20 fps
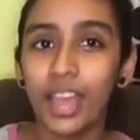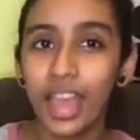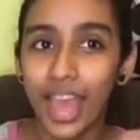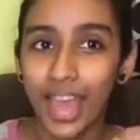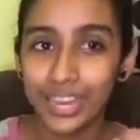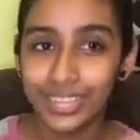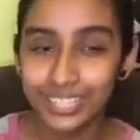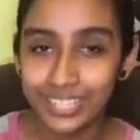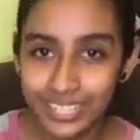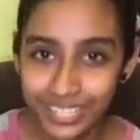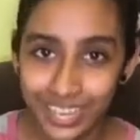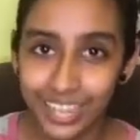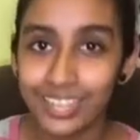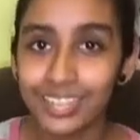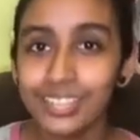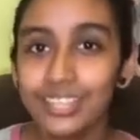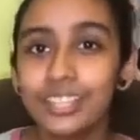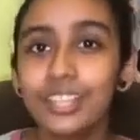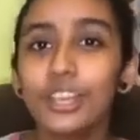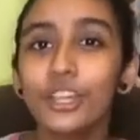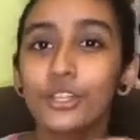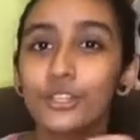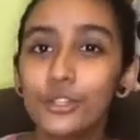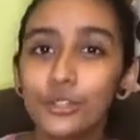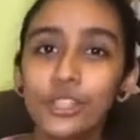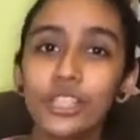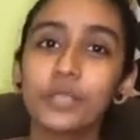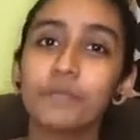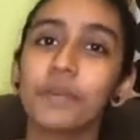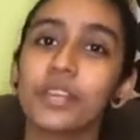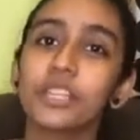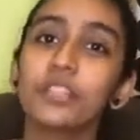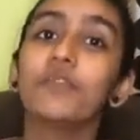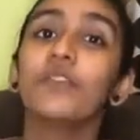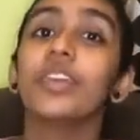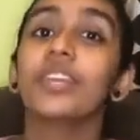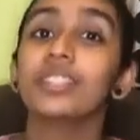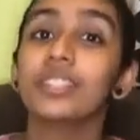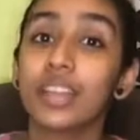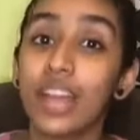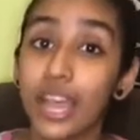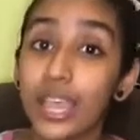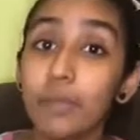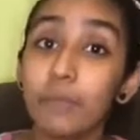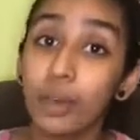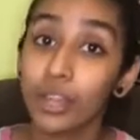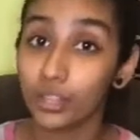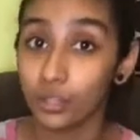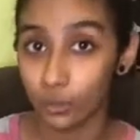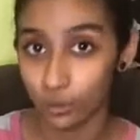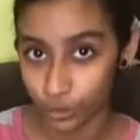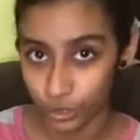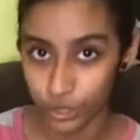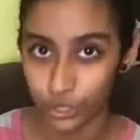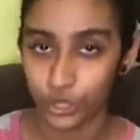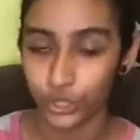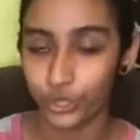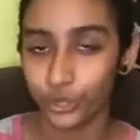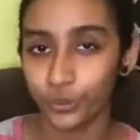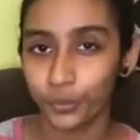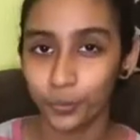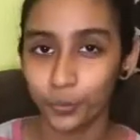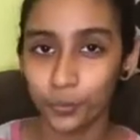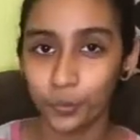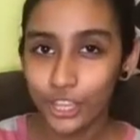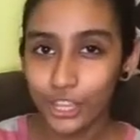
adjust to the specific time allotted to you.